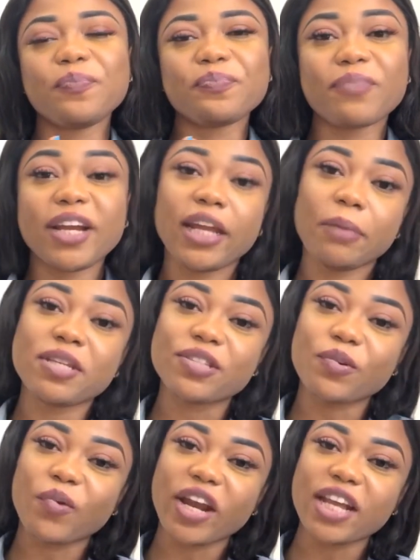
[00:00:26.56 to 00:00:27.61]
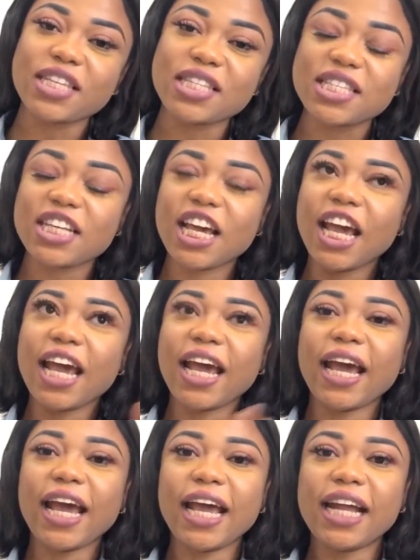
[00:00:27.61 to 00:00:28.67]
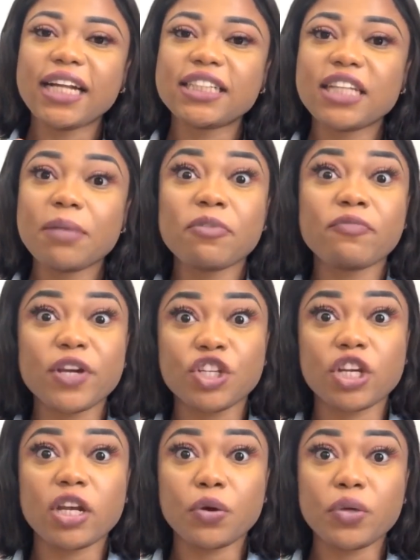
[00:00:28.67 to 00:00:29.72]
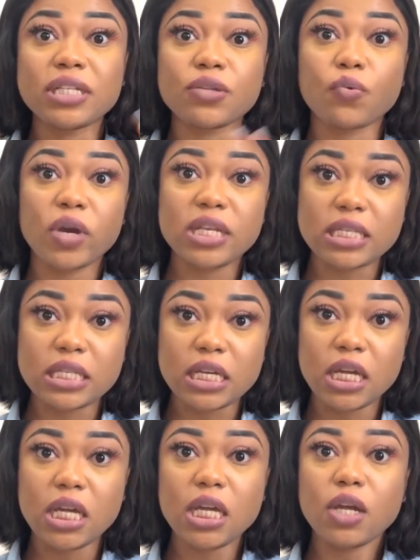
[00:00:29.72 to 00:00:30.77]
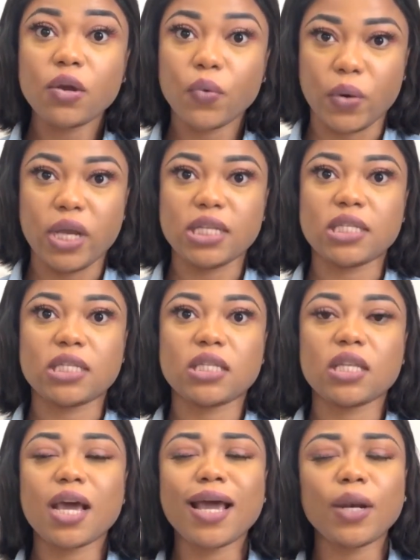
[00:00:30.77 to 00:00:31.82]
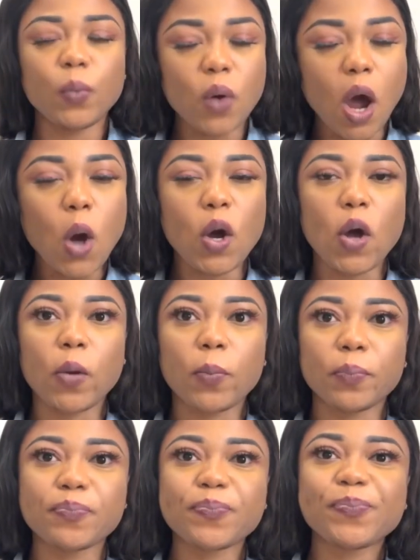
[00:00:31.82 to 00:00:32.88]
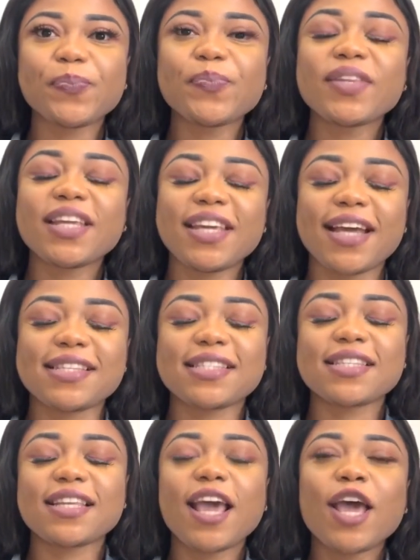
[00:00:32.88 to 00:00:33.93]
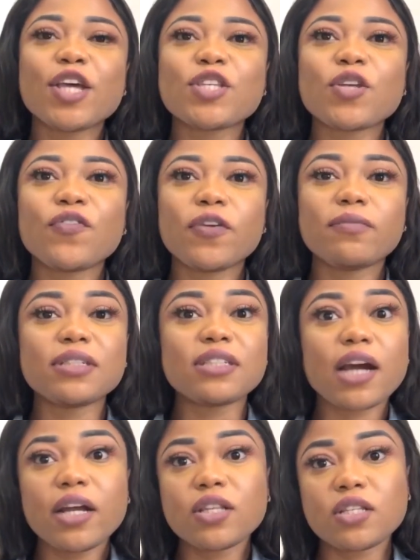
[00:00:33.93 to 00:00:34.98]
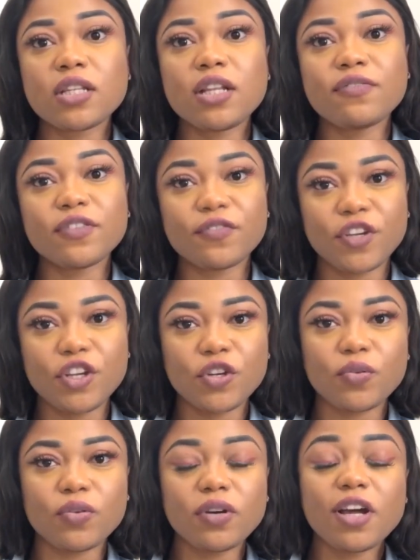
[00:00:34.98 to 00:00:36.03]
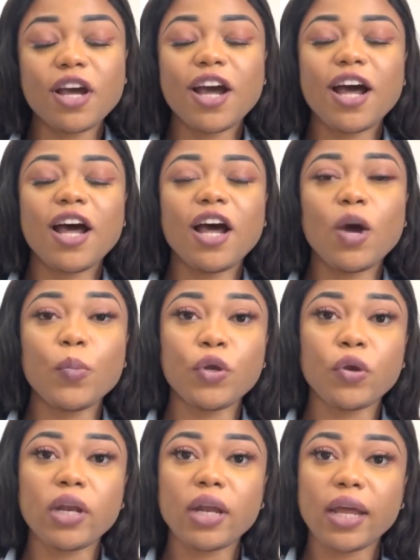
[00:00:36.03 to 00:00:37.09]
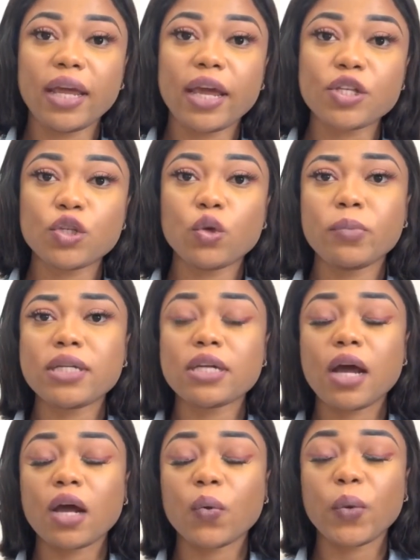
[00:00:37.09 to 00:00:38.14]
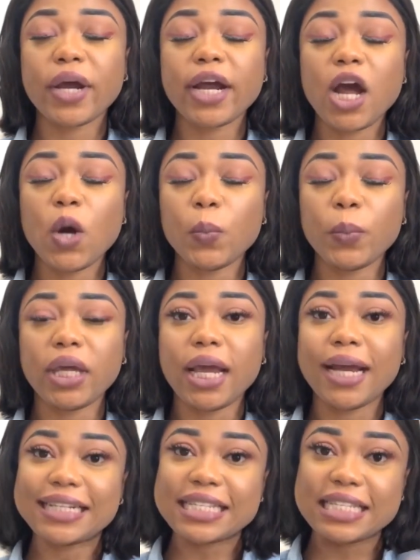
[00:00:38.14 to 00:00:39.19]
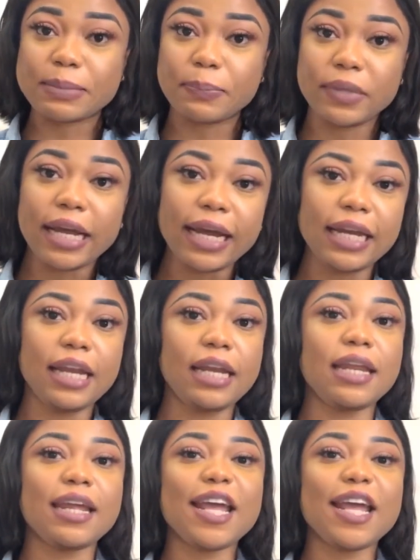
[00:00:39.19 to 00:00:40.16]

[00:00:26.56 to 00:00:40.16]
my name is Grace. And the name of my channel is Gracy Grace, and welcome. Yes, so from the title of the video, I'll be doing a get to know me tag where I'll be explaining